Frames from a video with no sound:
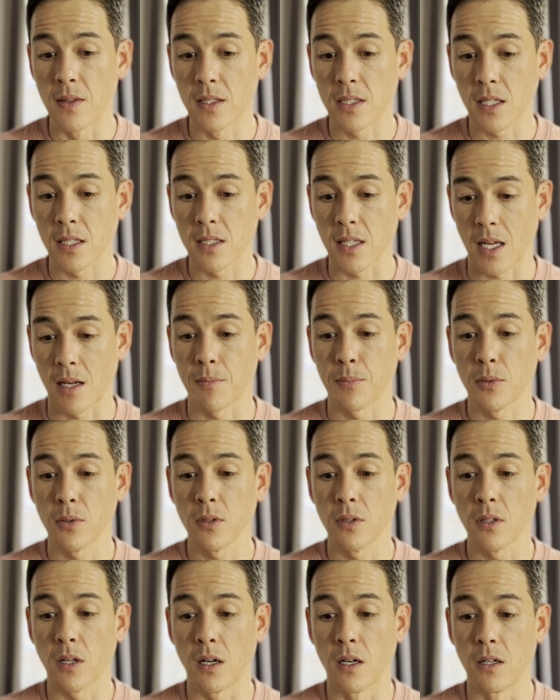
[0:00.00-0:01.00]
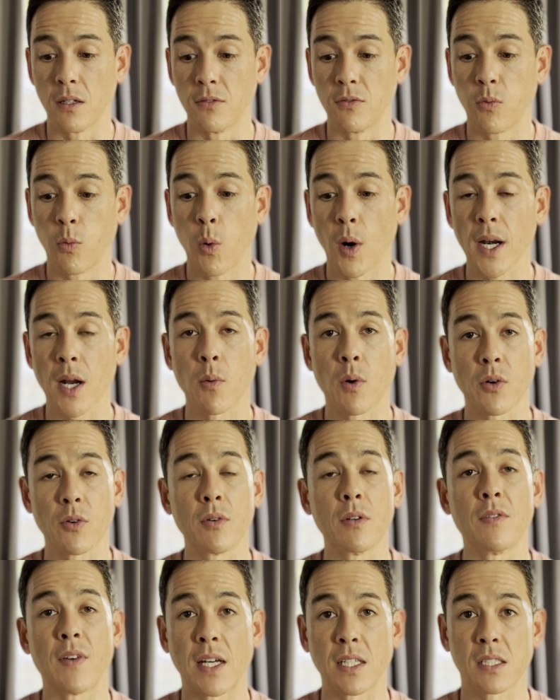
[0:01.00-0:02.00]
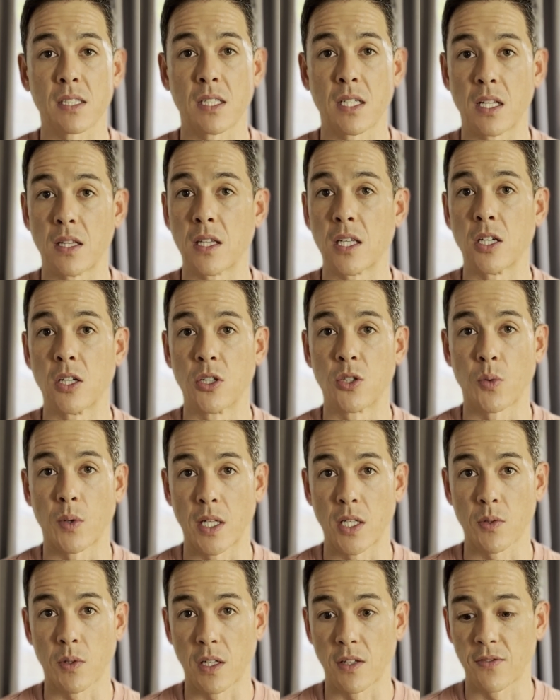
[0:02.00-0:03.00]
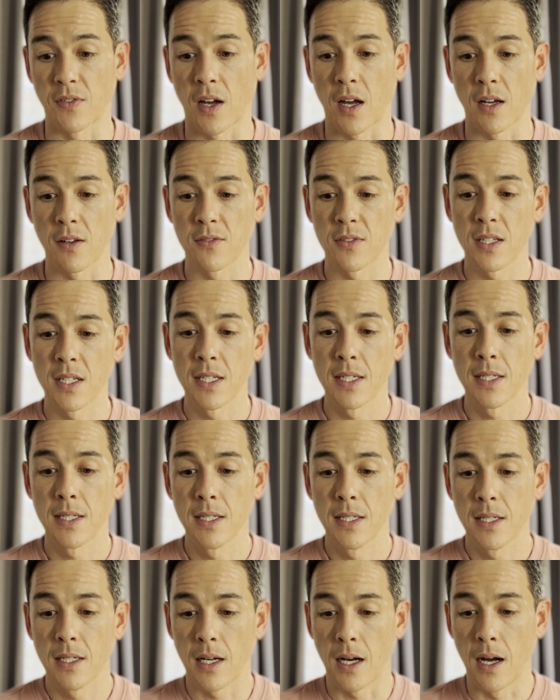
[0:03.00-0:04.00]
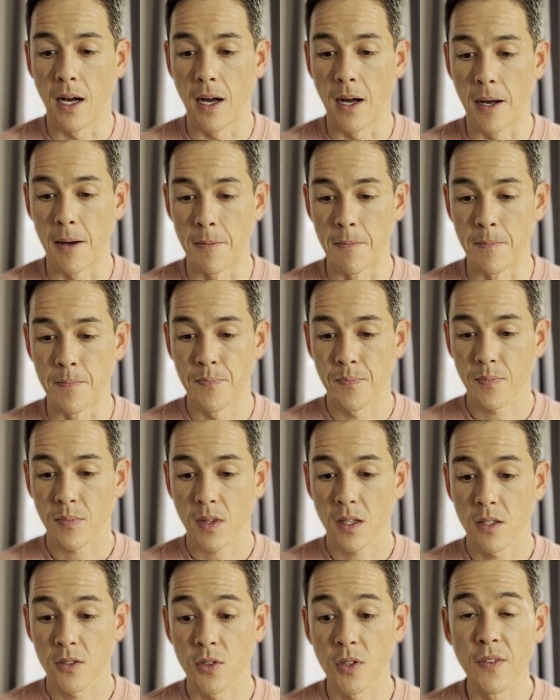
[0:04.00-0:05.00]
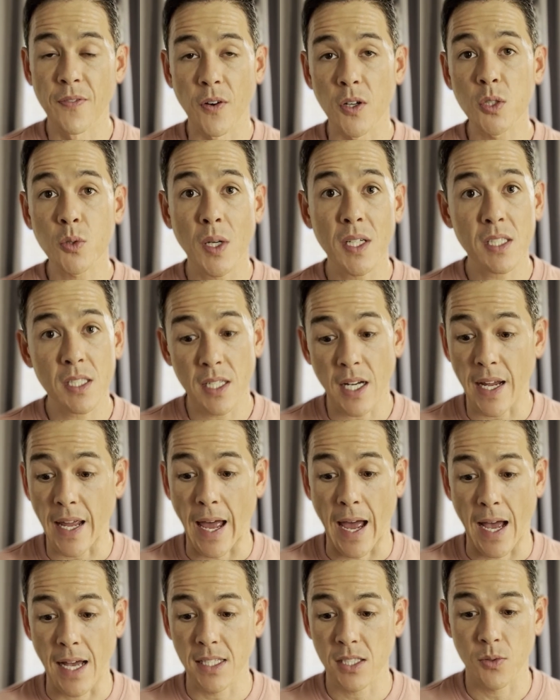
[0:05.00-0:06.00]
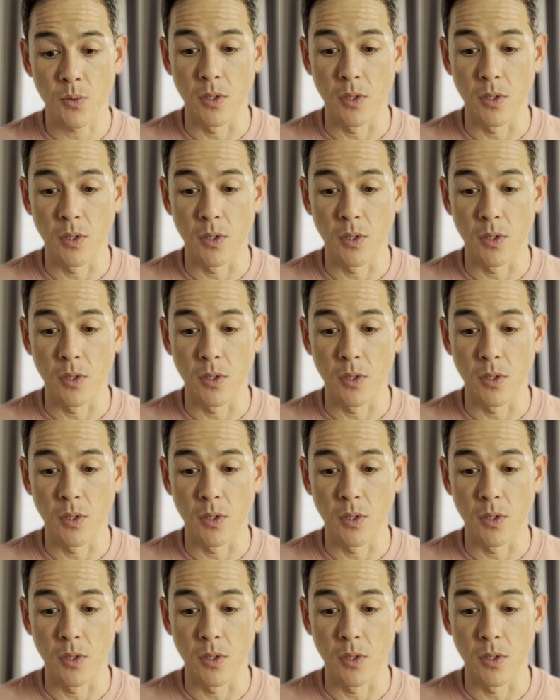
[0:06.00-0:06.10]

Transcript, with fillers: this example of what I want to invest in in the year 2025. Um, so, the first question I asked